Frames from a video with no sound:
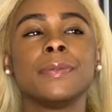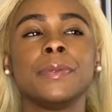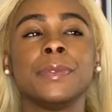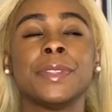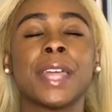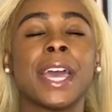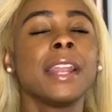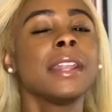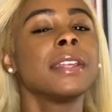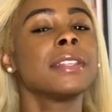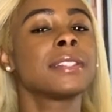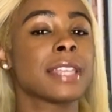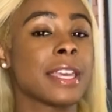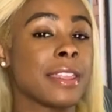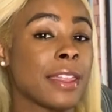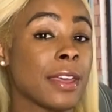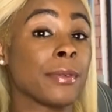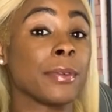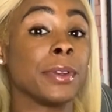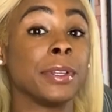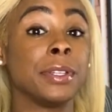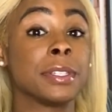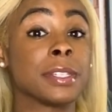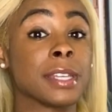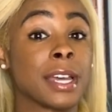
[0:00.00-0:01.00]
didn't say they
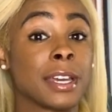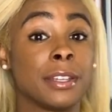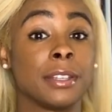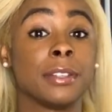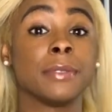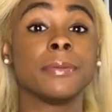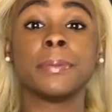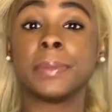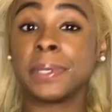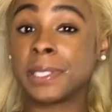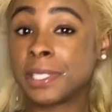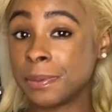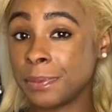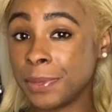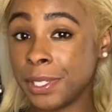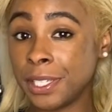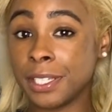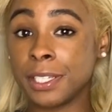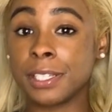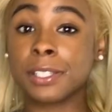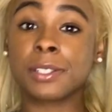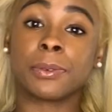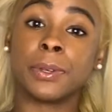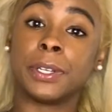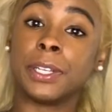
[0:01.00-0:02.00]
redesigned it, but to me,
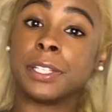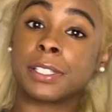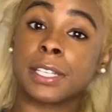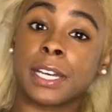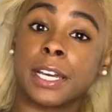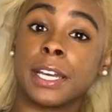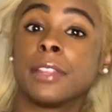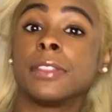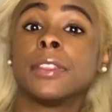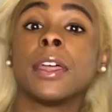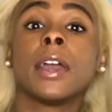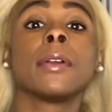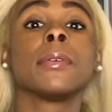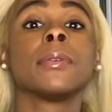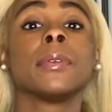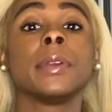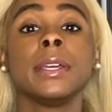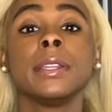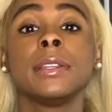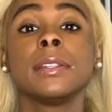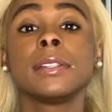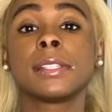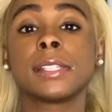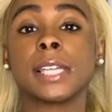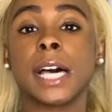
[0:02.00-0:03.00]
it's redesigned. They
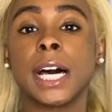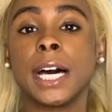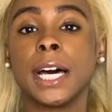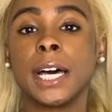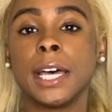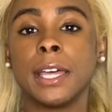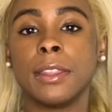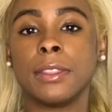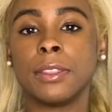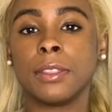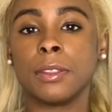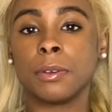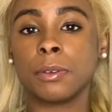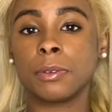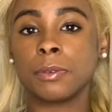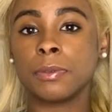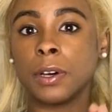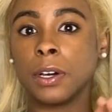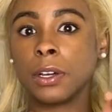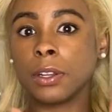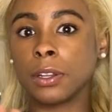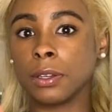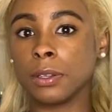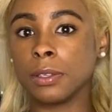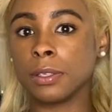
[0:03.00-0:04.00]
redesigned the
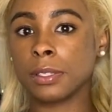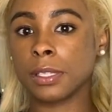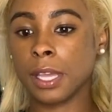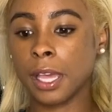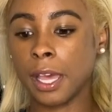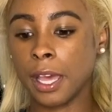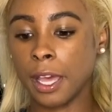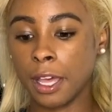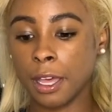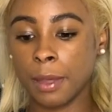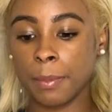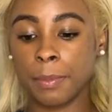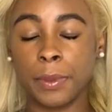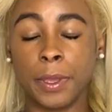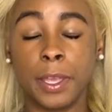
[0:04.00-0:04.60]
Photos app,